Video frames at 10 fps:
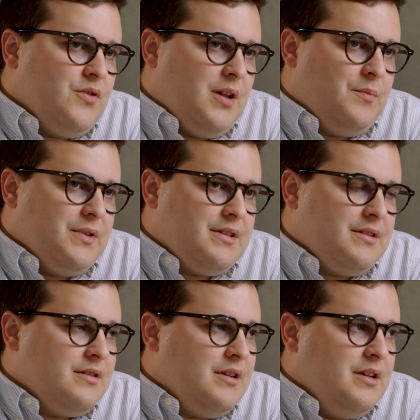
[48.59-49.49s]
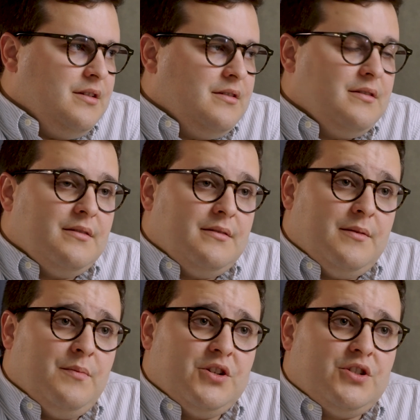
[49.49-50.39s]
to help us in
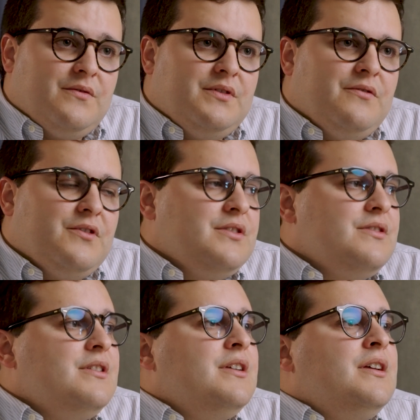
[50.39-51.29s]
a bunch of different